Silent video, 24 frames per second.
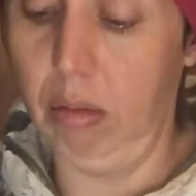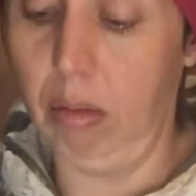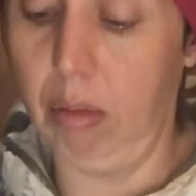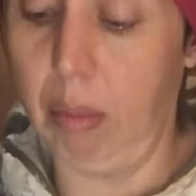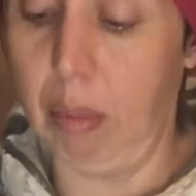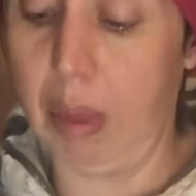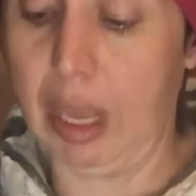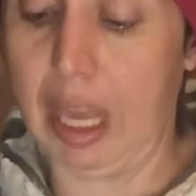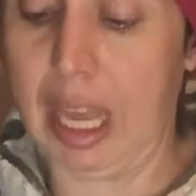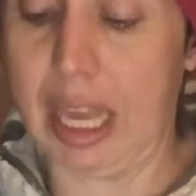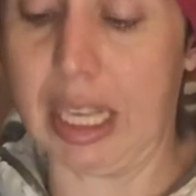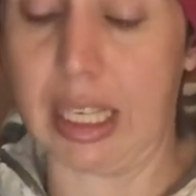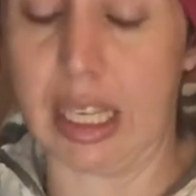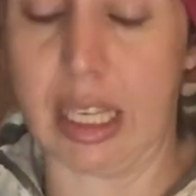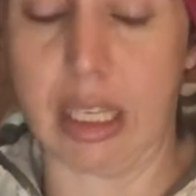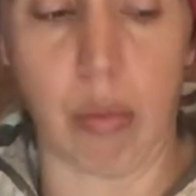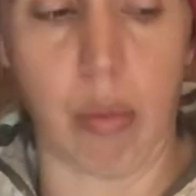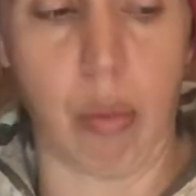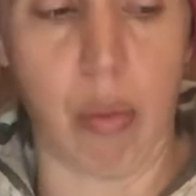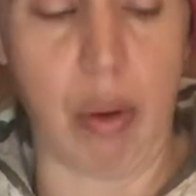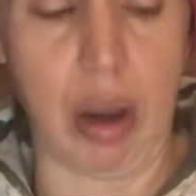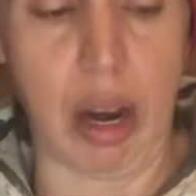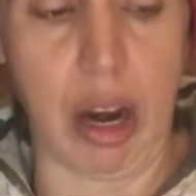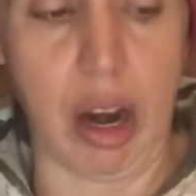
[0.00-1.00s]
Because it's
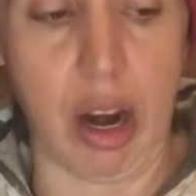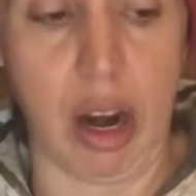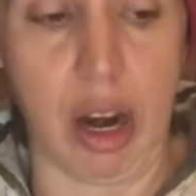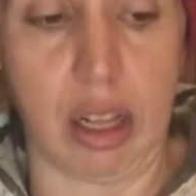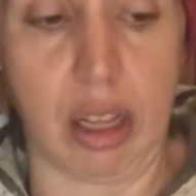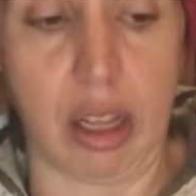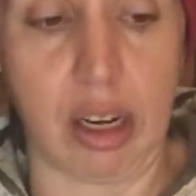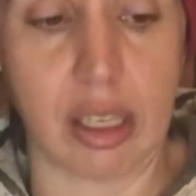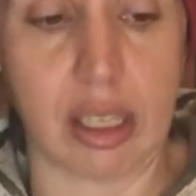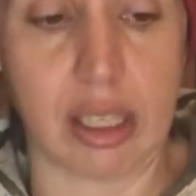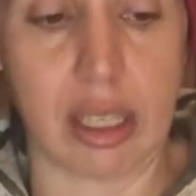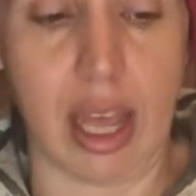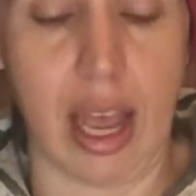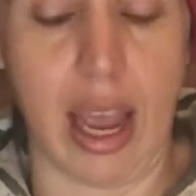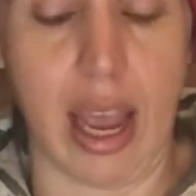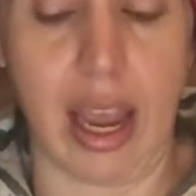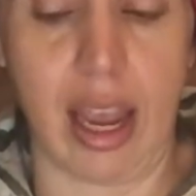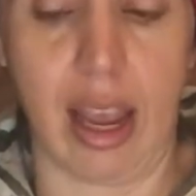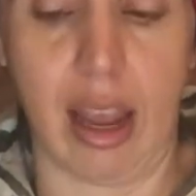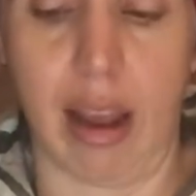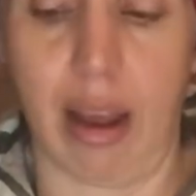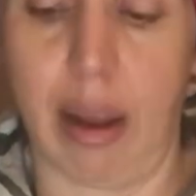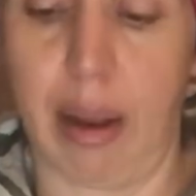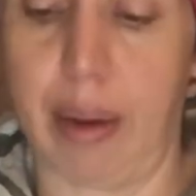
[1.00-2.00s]
weird. There's
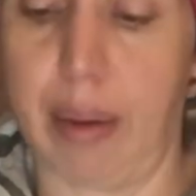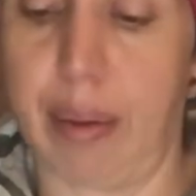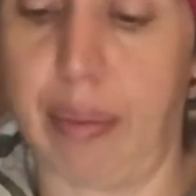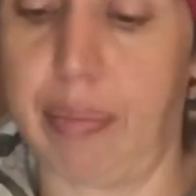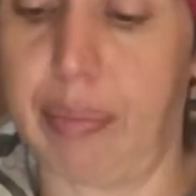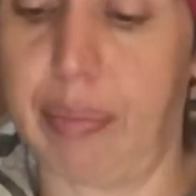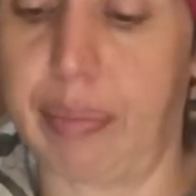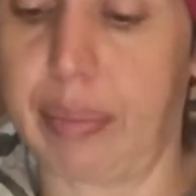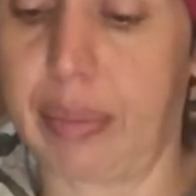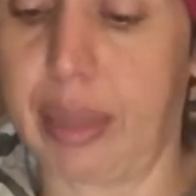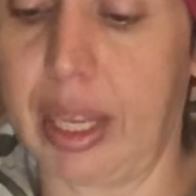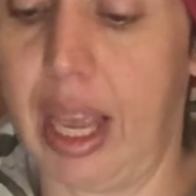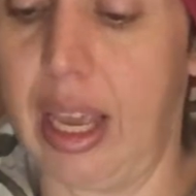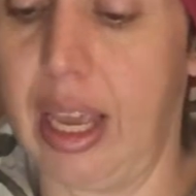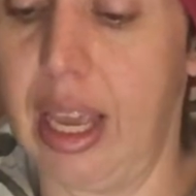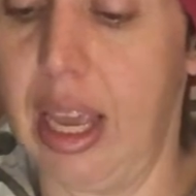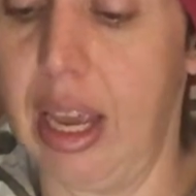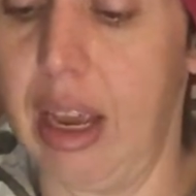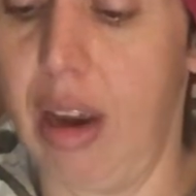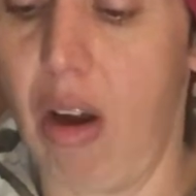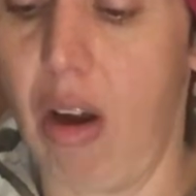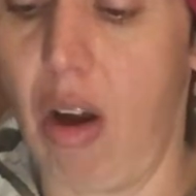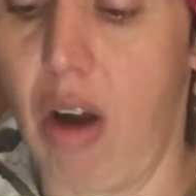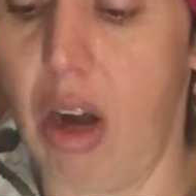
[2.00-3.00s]
like um, a
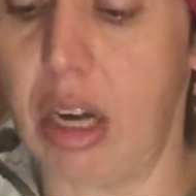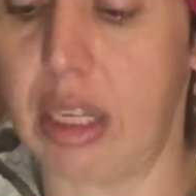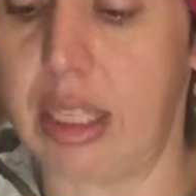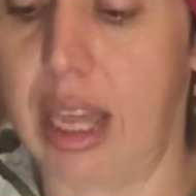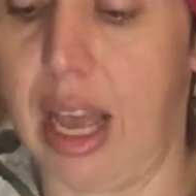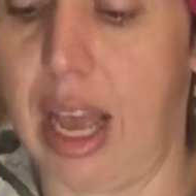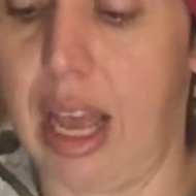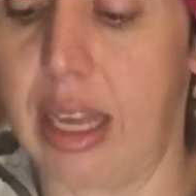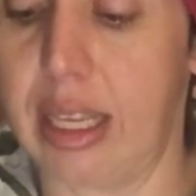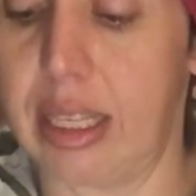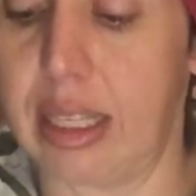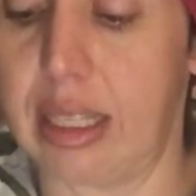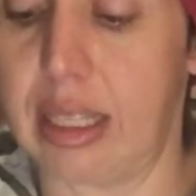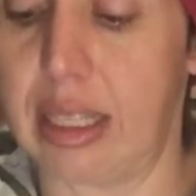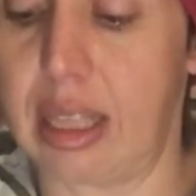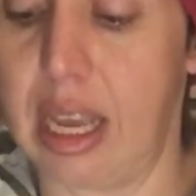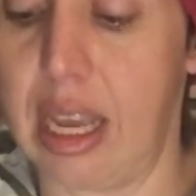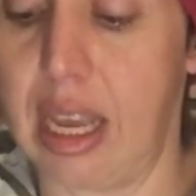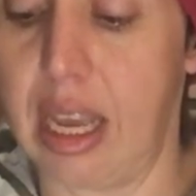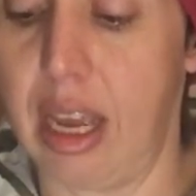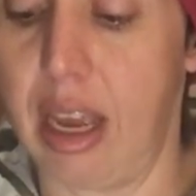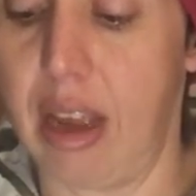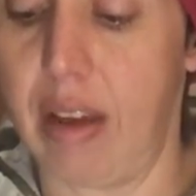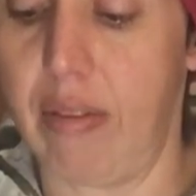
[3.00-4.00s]
king of hearts that is
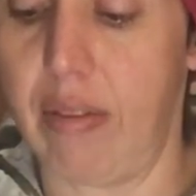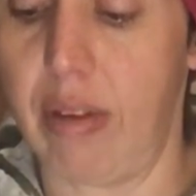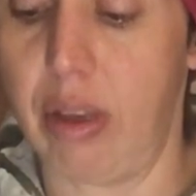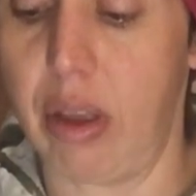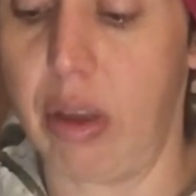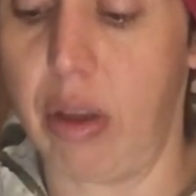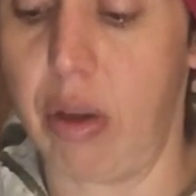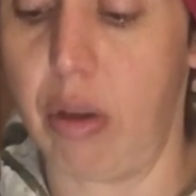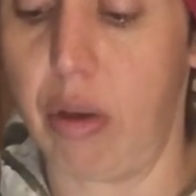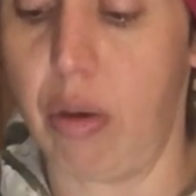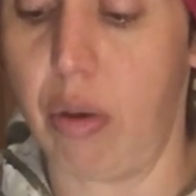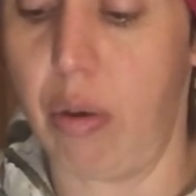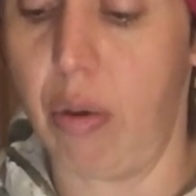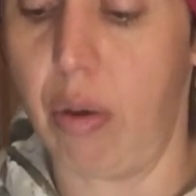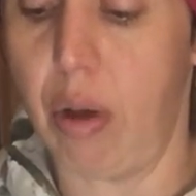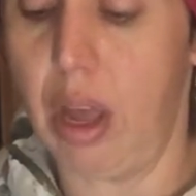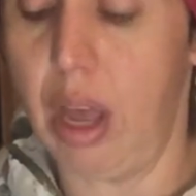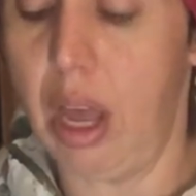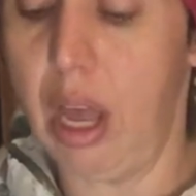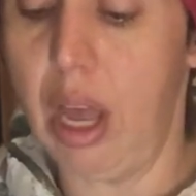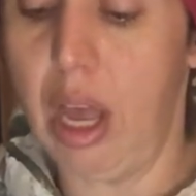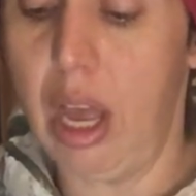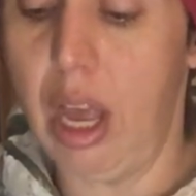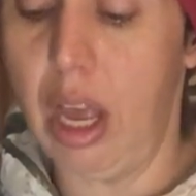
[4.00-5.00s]
thinking of you.
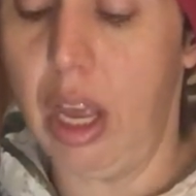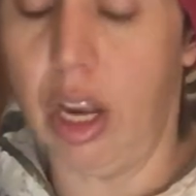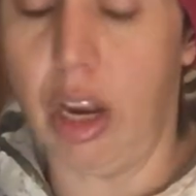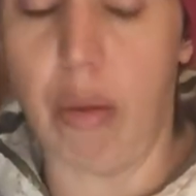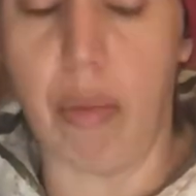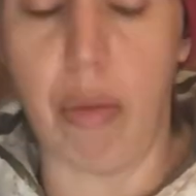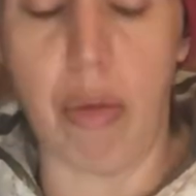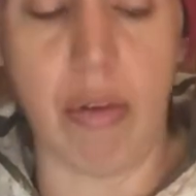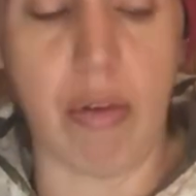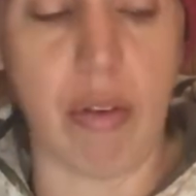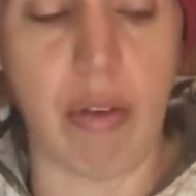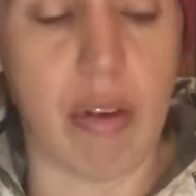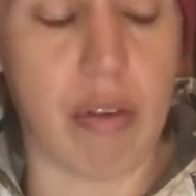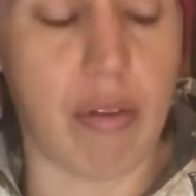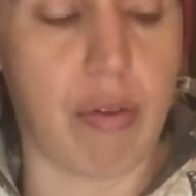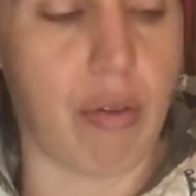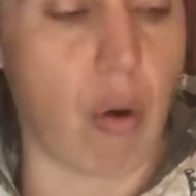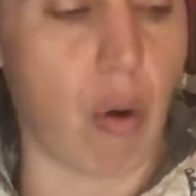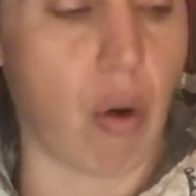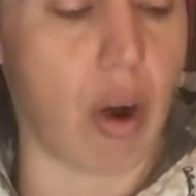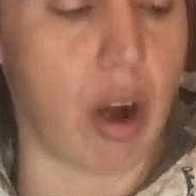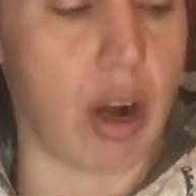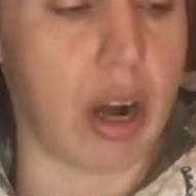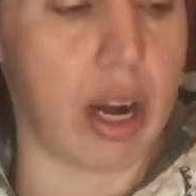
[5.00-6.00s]
You're moving
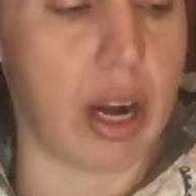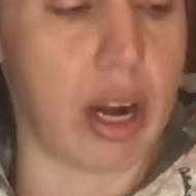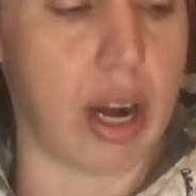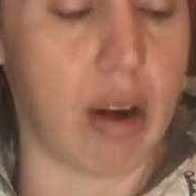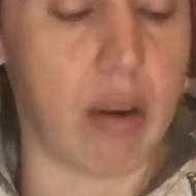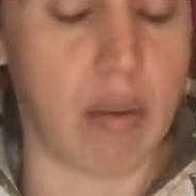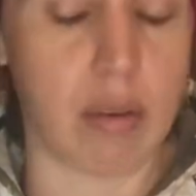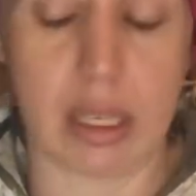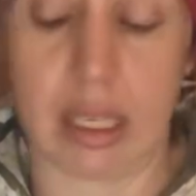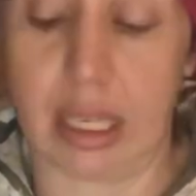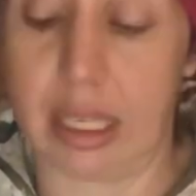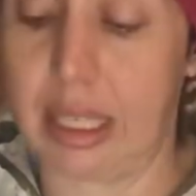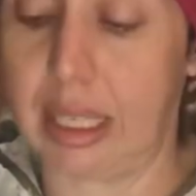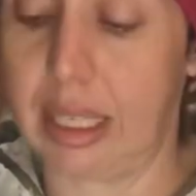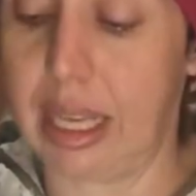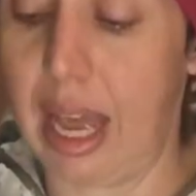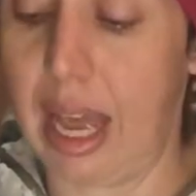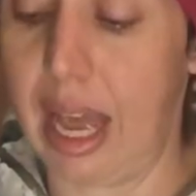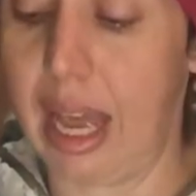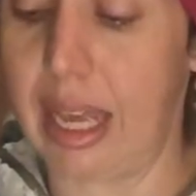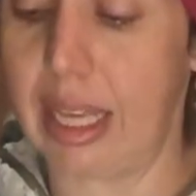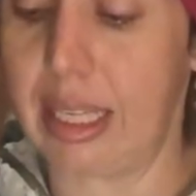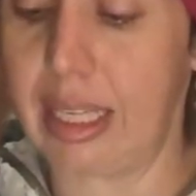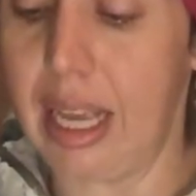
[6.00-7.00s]
forward here with
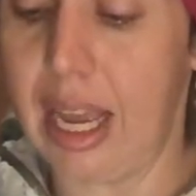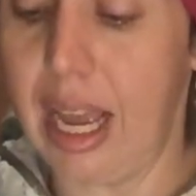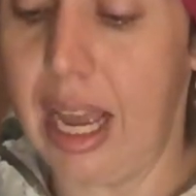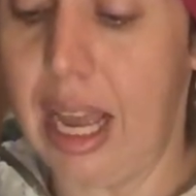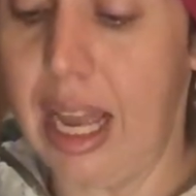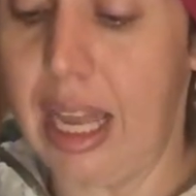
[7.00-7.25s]
success.